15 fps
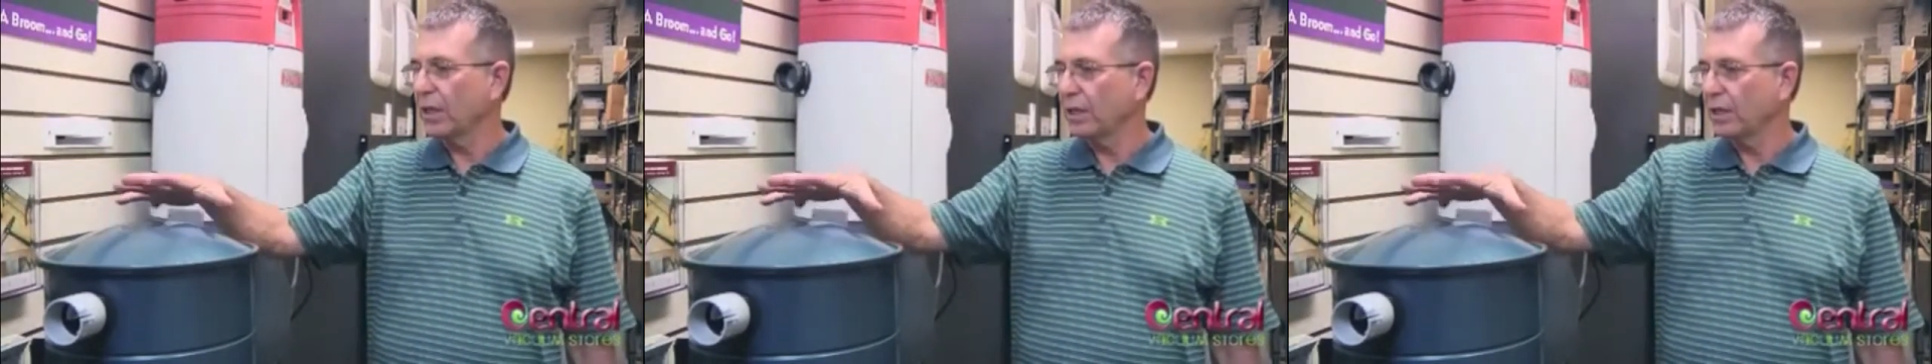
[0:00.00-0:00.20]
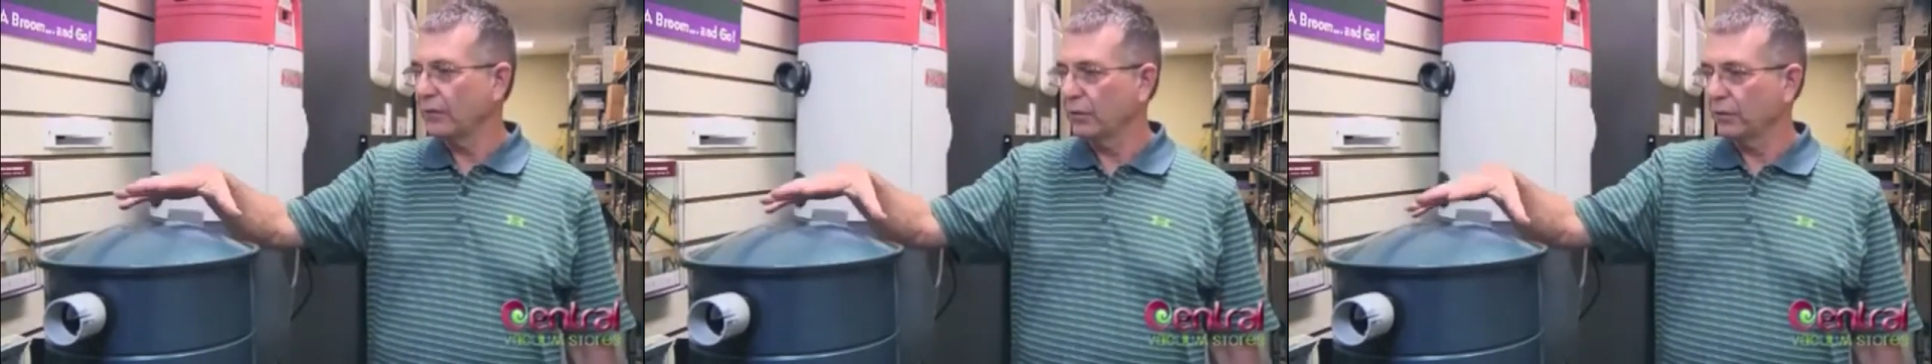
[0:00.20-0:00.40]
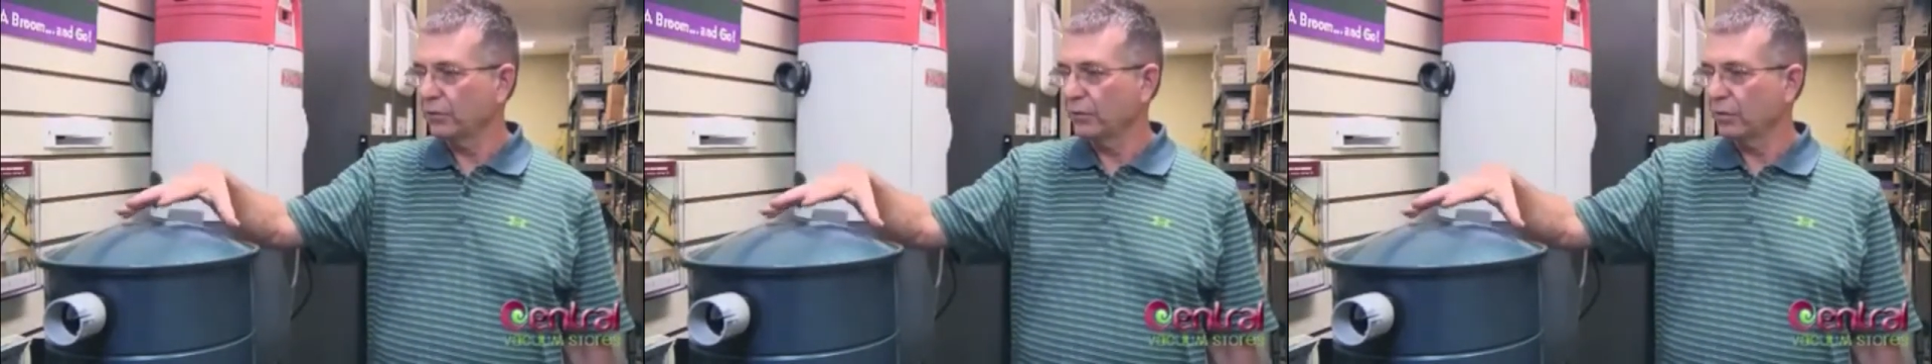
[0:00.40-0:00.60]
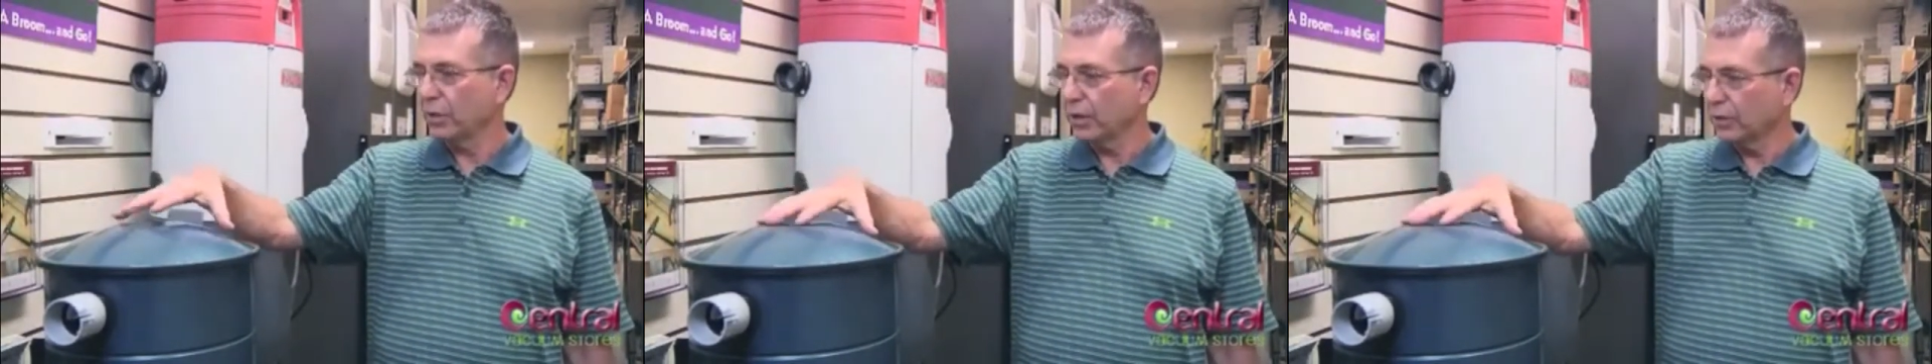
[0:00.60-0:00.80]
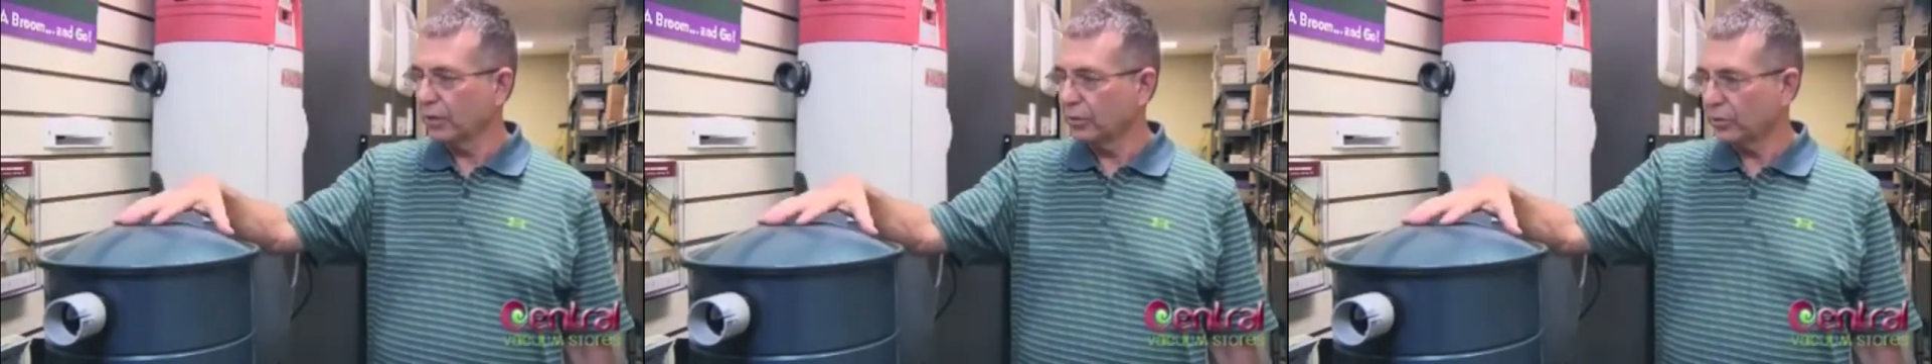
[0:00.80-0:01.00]
and if you're
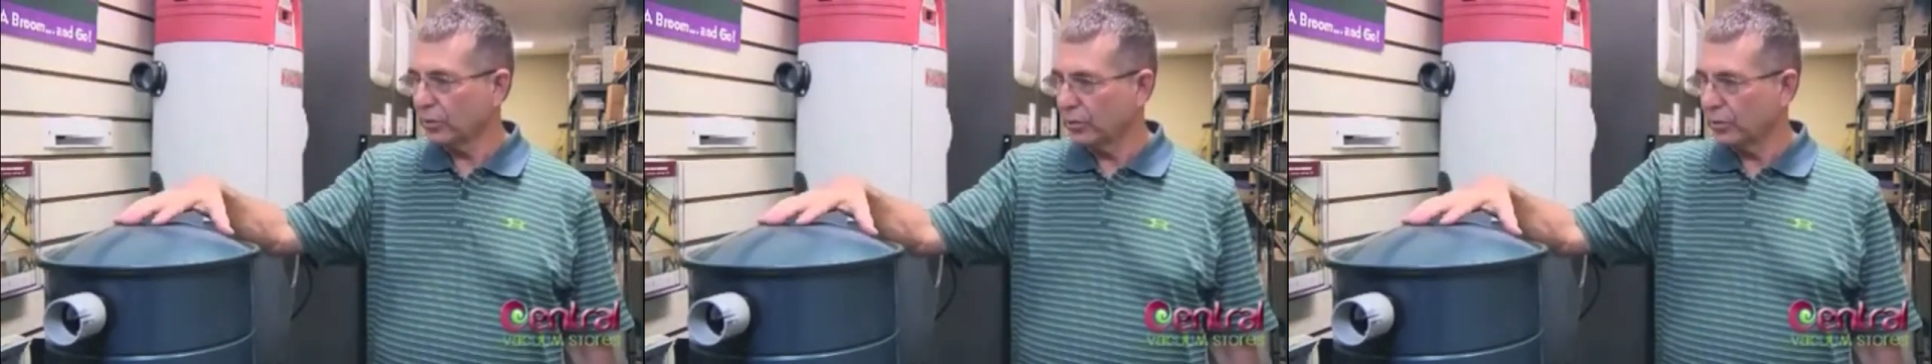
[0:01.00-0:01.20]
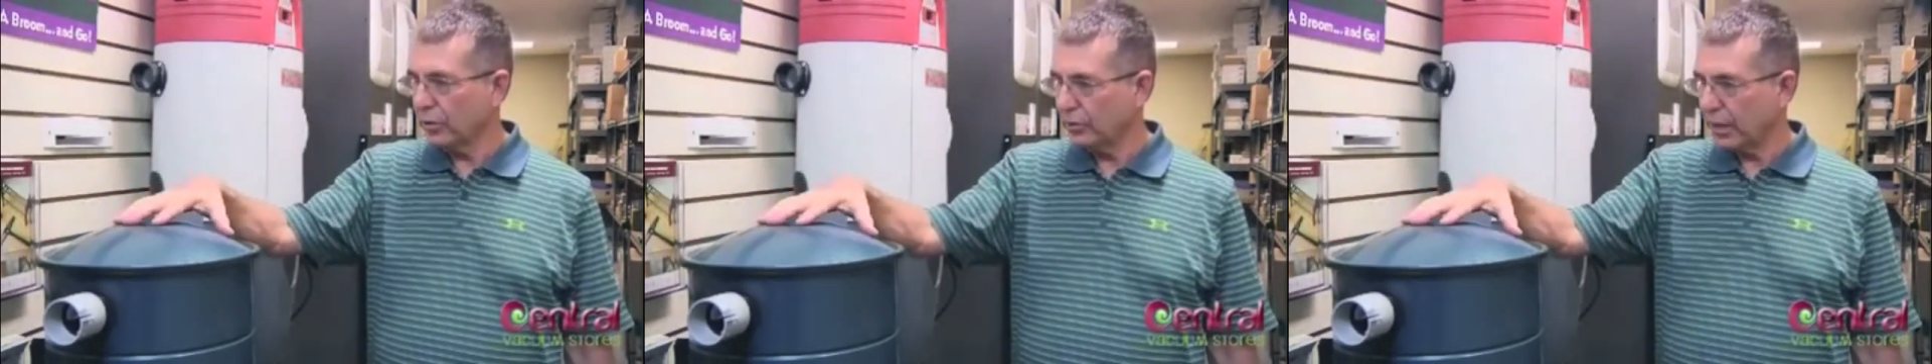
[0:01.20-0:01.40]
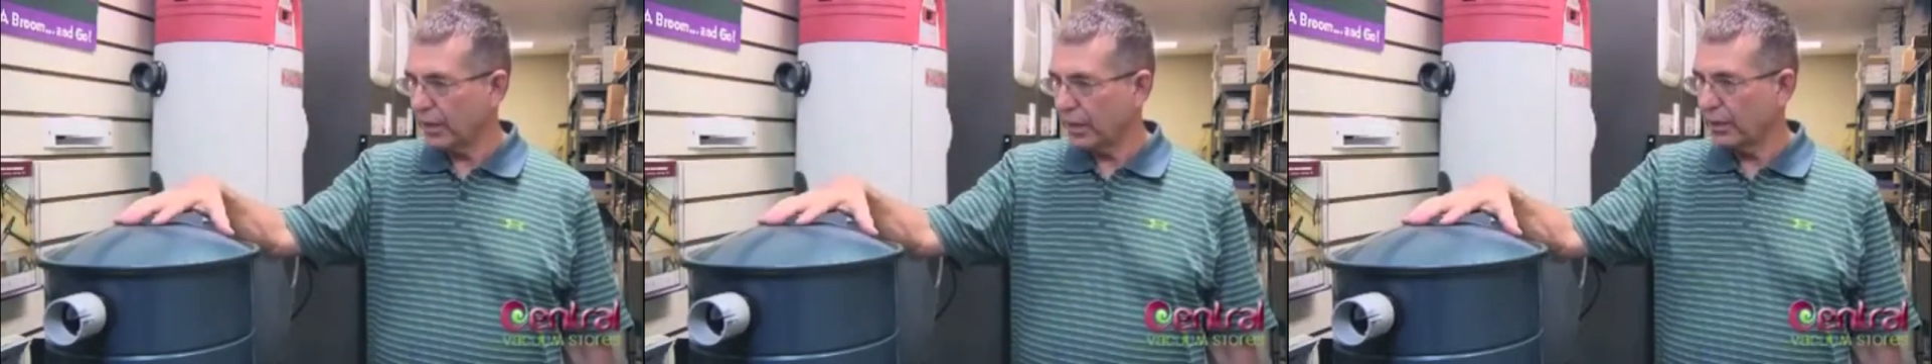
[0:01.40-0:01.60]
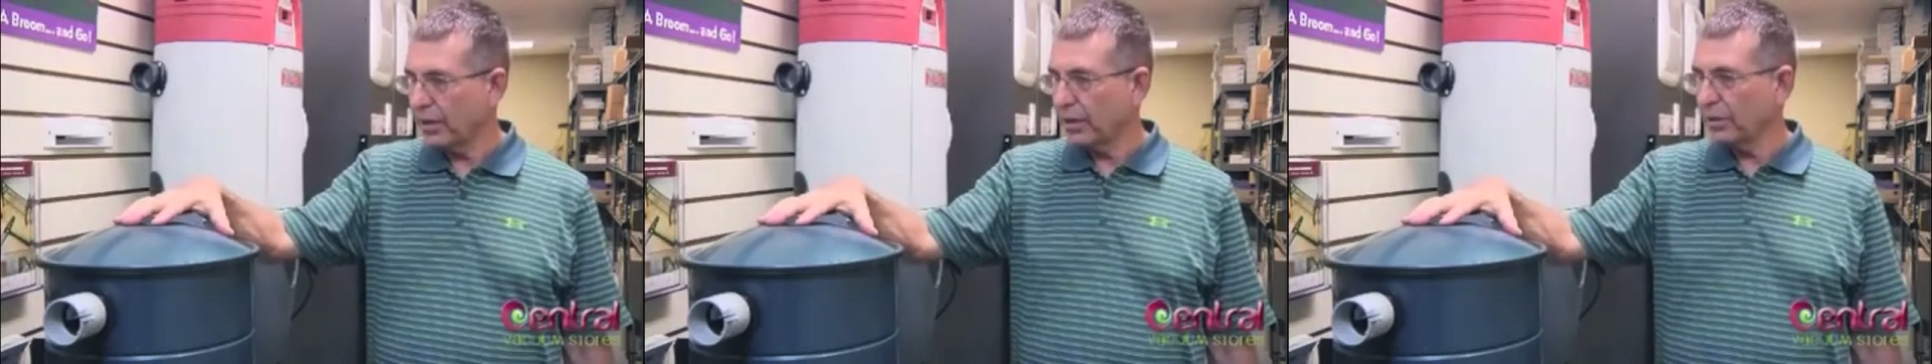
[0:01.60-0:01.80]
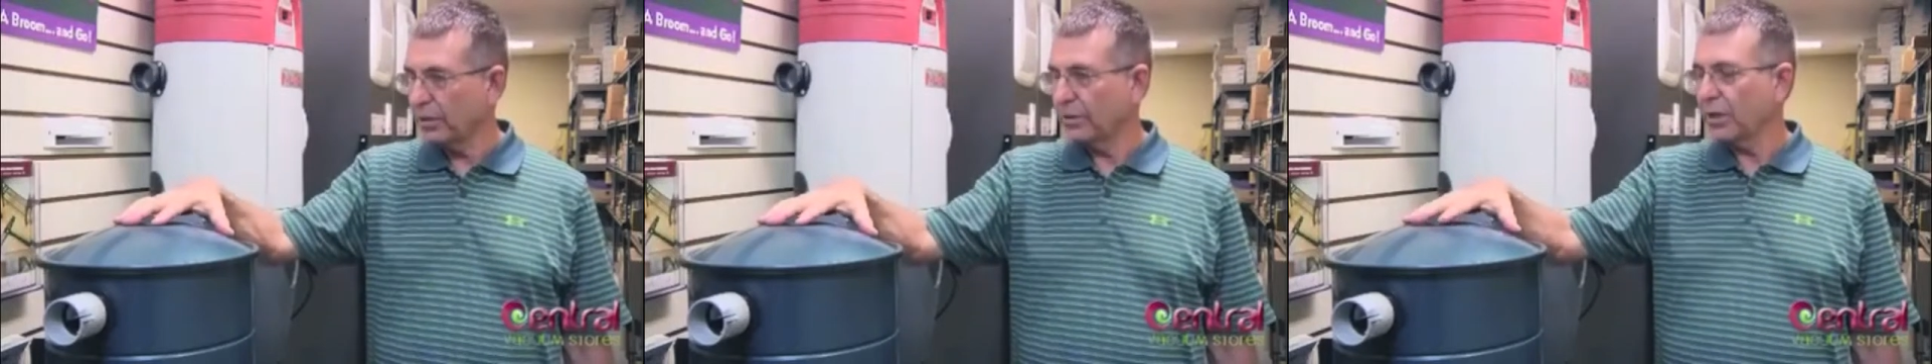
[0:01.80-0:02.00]
really concerned about
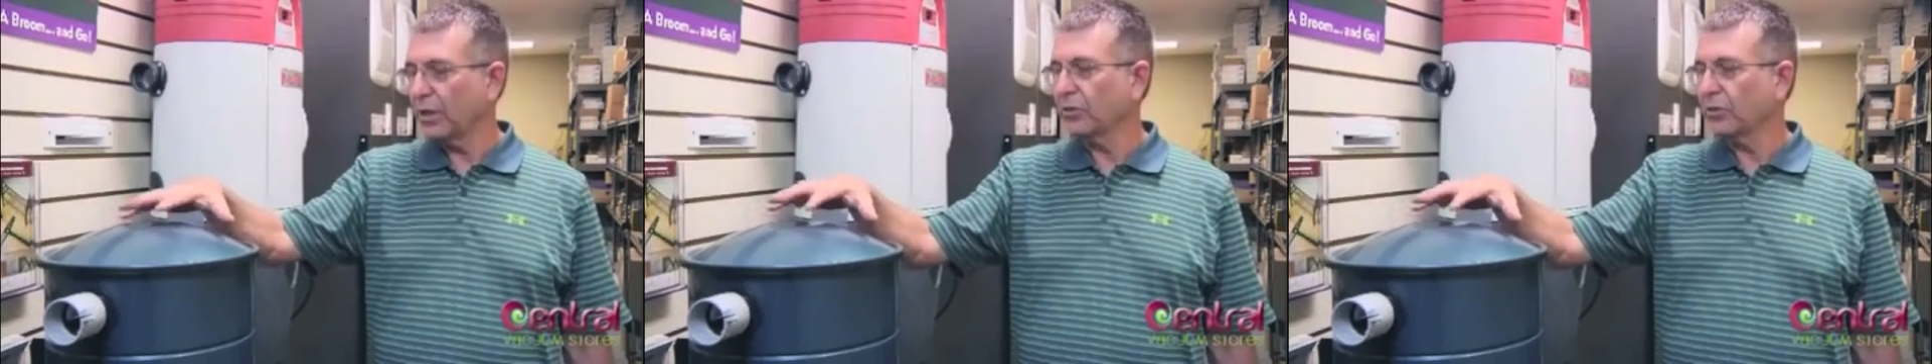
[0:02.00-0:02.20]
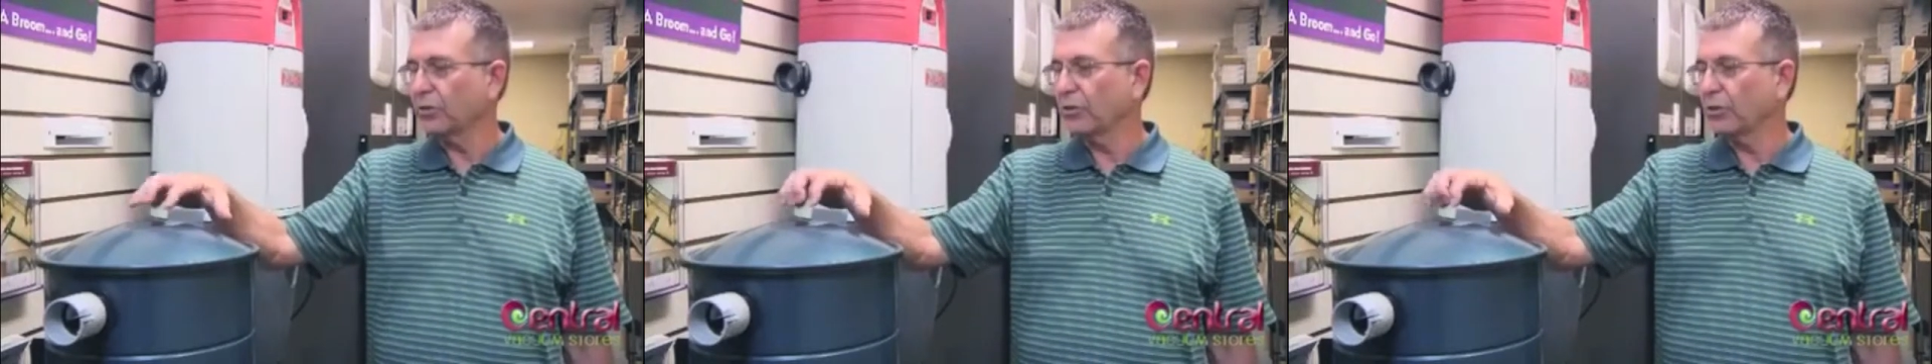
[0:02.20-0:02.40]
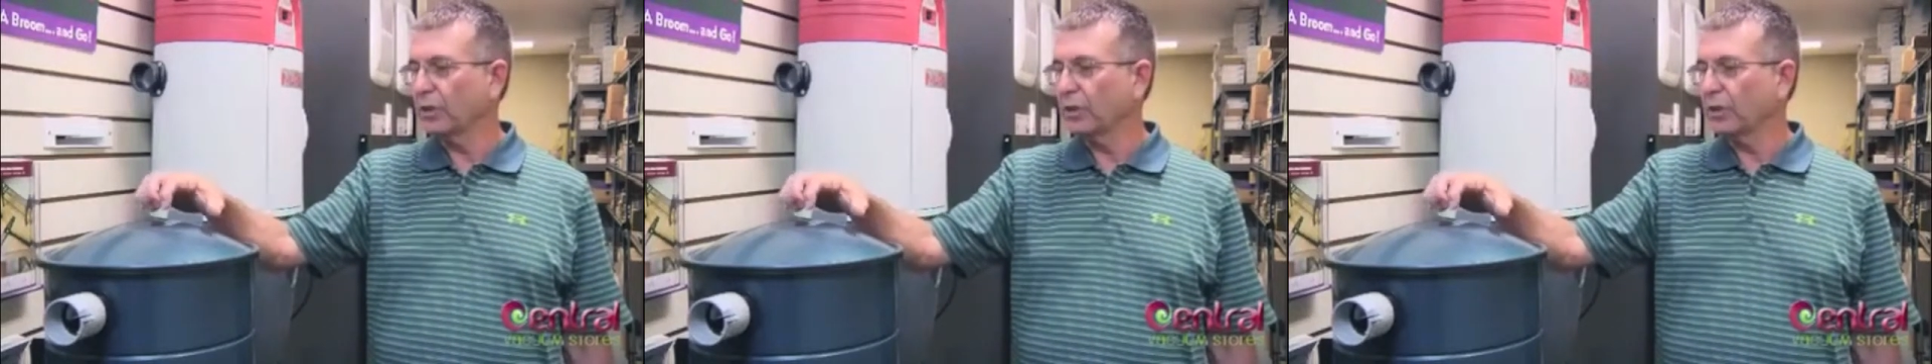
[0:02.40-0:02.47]
dust,